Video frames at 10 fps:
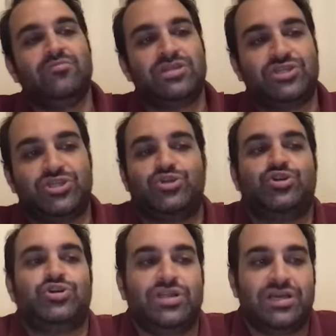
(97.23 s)

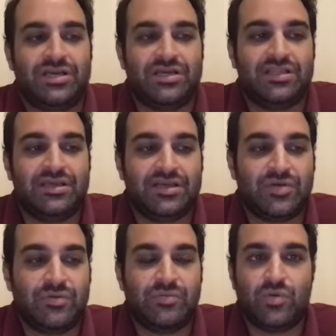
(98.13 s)
mature the
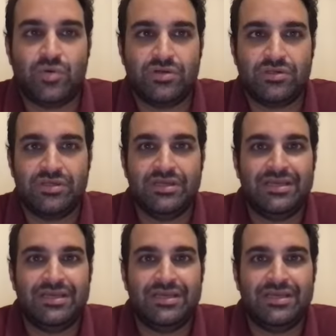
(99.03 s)
crypto world,